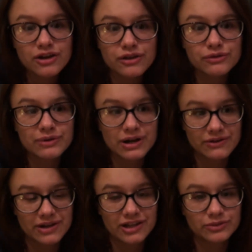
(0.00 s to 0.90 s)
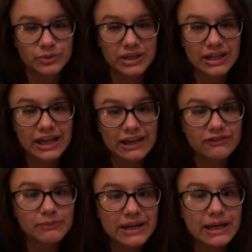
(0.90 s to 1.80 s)
throughout the next week
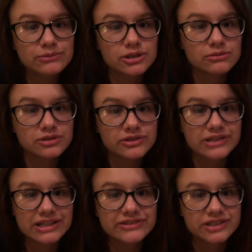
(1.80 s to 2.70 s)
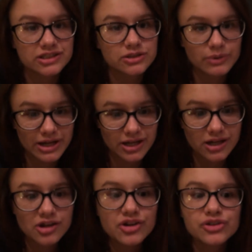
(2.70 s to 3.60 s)
if my laptop does get sent away.